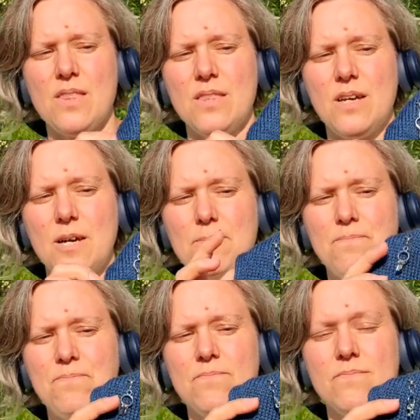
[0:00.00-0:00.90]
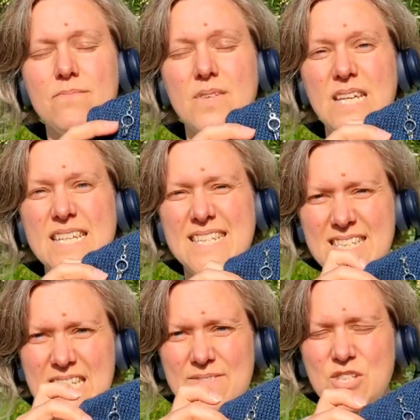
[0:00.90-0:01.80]
the
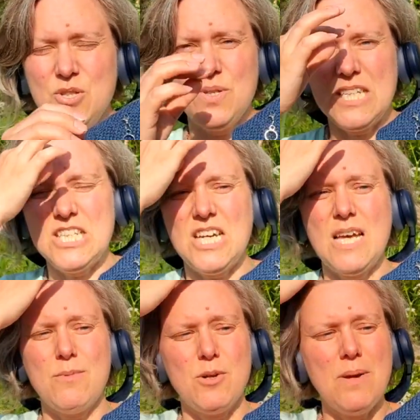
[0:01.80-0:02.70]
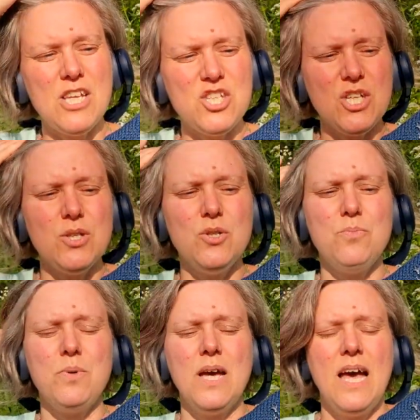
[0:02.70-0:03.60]
sleeves two at a time on magic
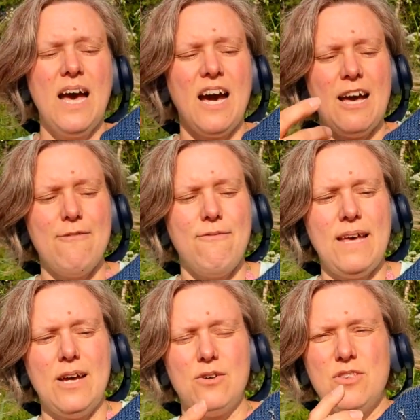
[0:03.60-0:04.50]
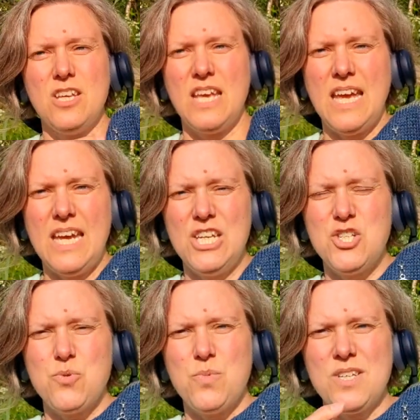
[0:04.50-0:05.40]
loop, I found the
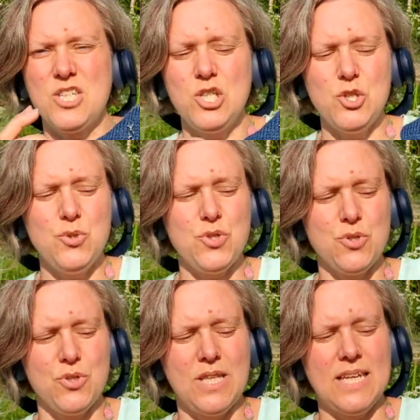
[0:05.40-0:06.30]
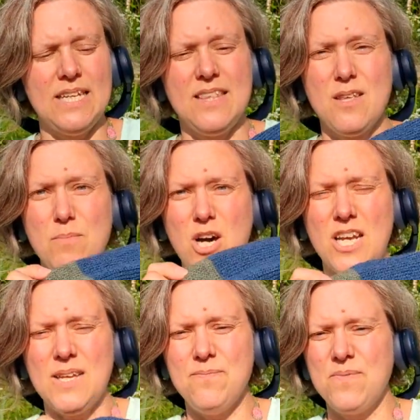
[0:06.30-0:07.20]
gauge was looser than in the
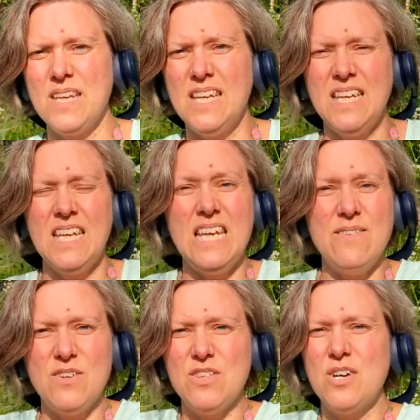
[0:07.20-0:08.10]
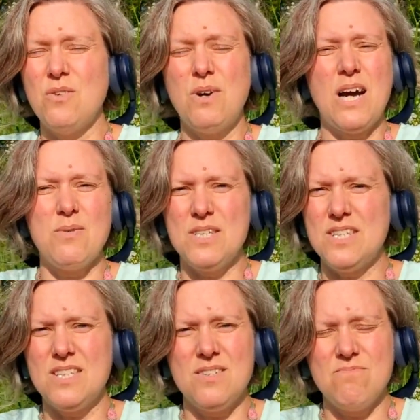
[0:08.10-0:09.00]
body. Even though I
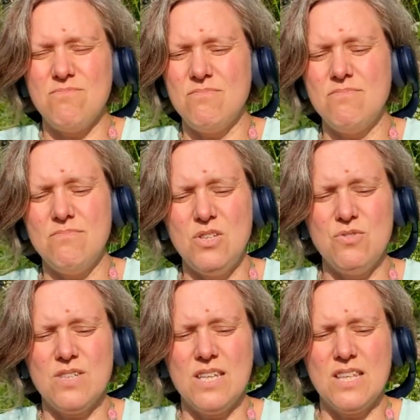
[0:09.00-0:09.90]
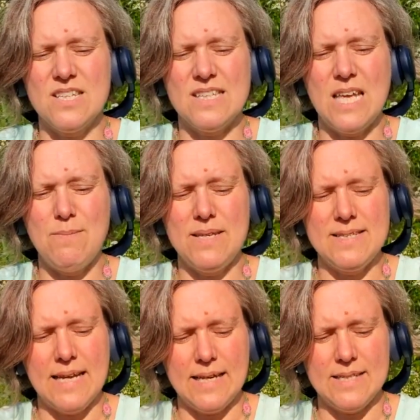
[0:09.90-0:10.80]
was using the same
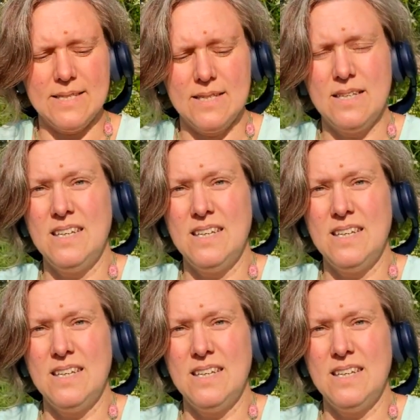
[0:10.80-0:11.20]
exact